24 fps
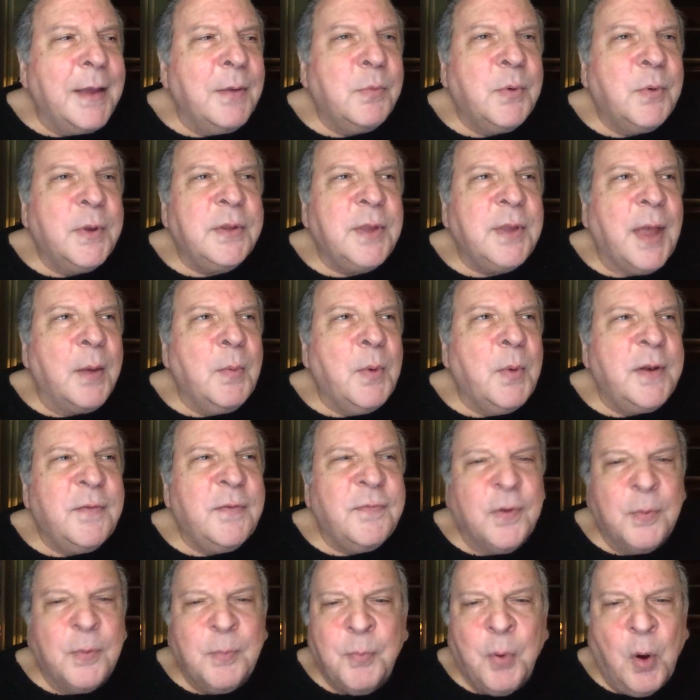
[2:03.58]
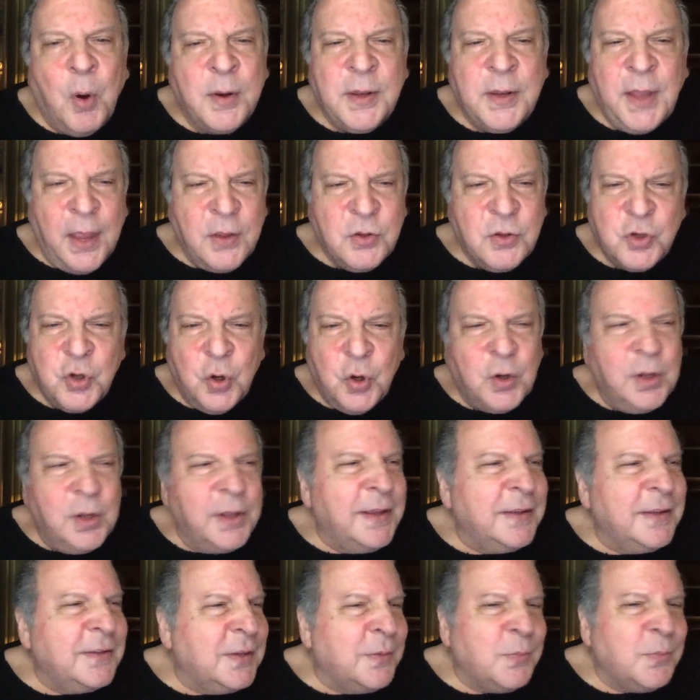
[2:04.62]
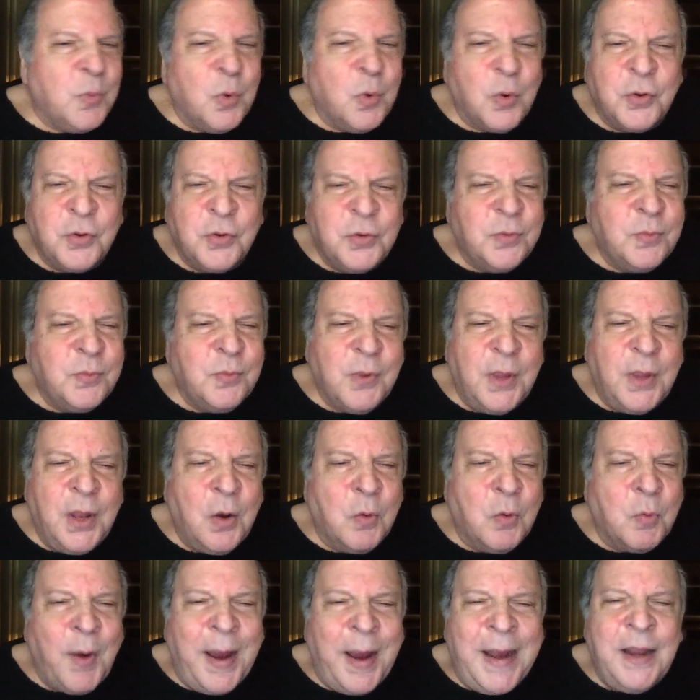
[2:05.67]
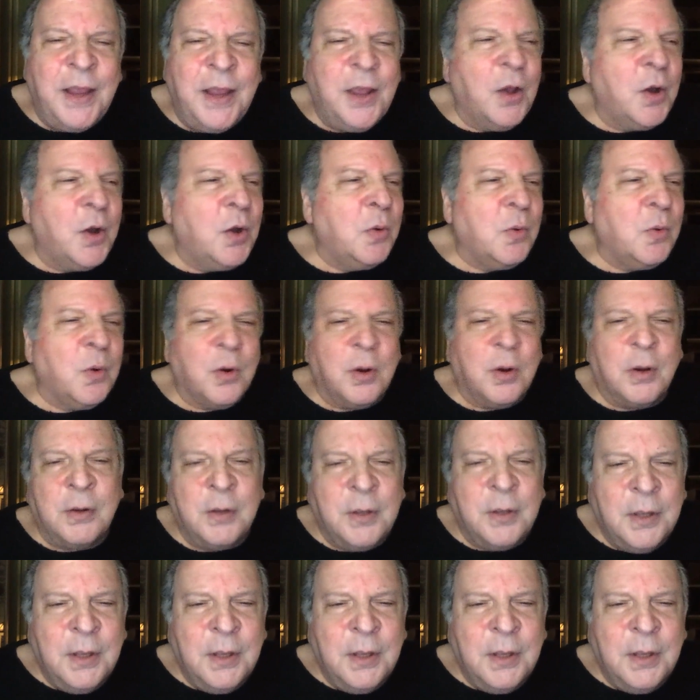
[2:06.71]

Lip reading: went for broadcast journalism or, radio or